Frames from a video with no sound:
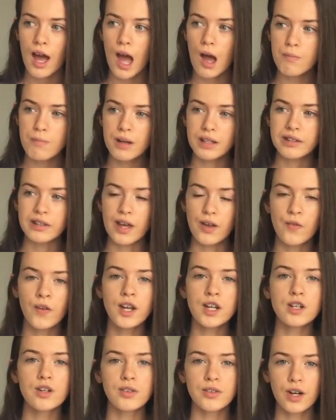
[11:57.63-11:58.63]
Admit it.
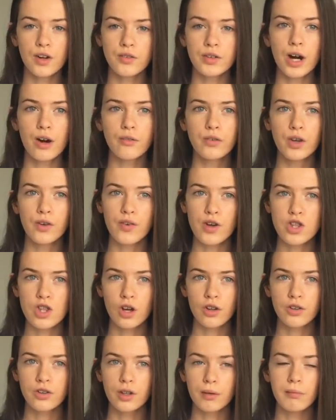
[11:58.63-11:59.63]
Think to yourself now, have you ever
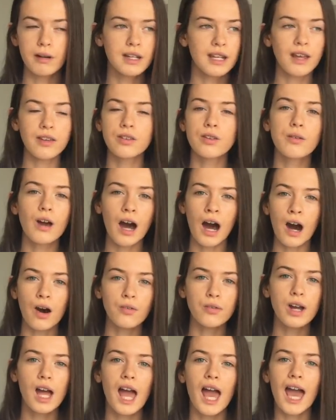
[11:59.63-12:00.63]
judged someone? Yes, you
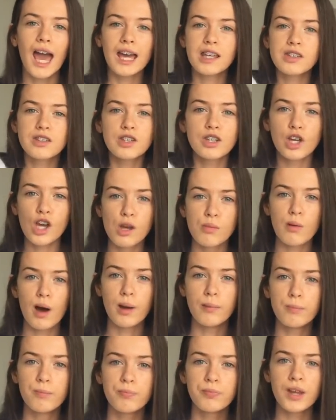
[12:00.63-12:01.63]
have. It's
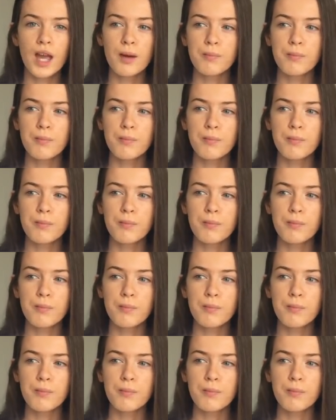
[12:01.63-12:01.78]
human.